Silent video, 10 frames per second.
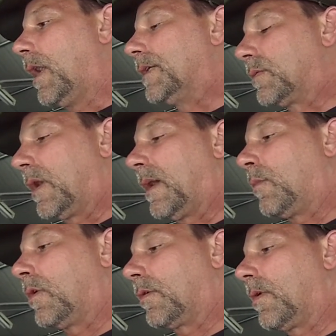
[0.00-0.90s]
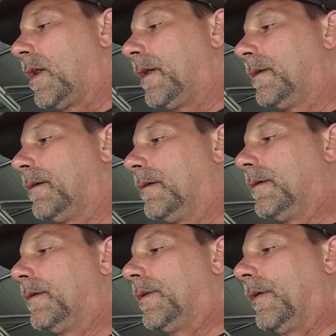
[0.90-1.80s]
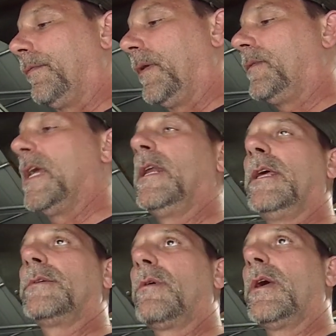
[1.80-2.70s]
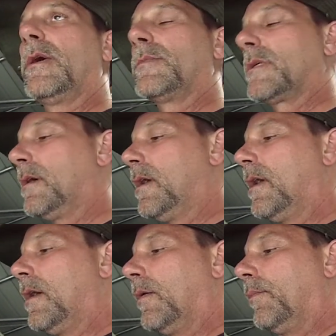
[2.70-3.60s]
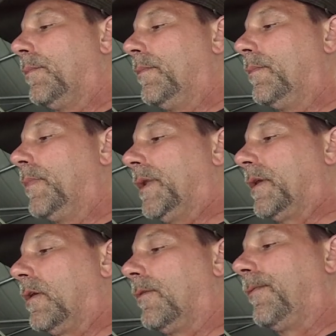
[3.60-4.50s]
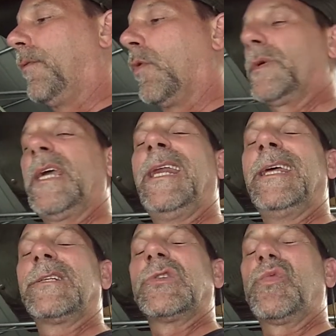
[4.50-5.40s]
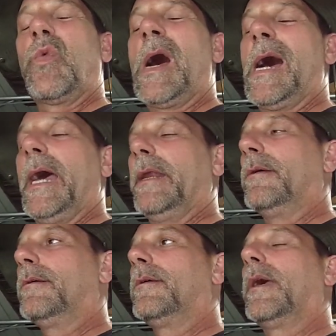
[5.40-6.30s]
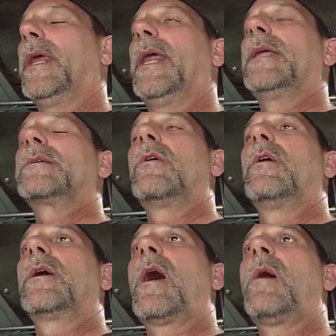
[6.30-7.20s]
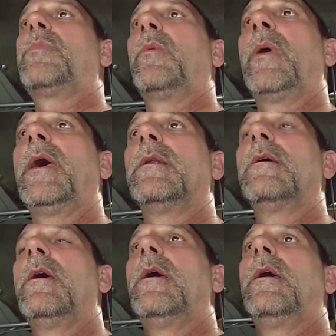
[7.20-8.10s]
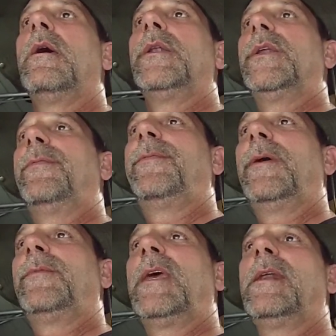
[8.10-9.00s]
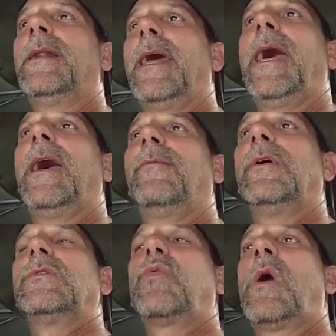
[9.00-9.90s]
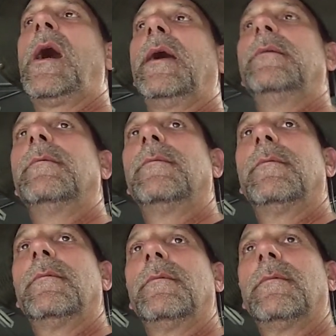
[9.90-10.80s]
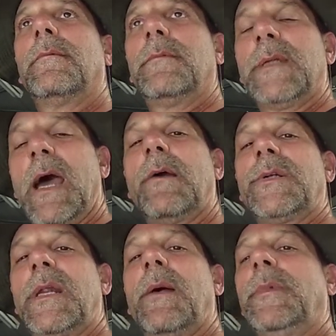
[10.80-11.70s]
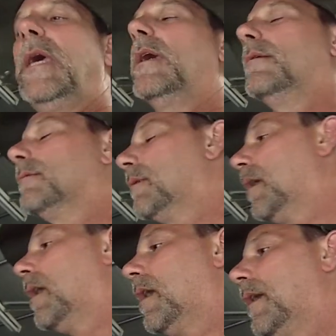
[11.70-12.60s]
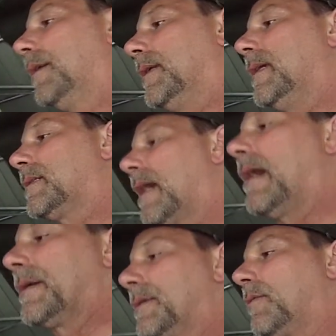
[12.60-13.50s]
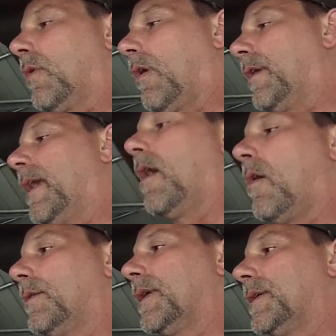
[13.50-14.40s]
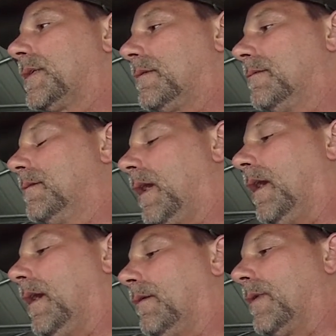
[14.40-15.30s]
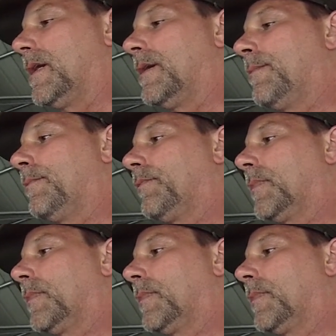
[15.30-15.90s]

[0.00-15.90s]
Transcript: is what I'm going to run. They're 15-inch rims, but they're 14 inches wide, and that's going to complement the 15.5-inch wide tires that I'm getting. These tires were already on this rim,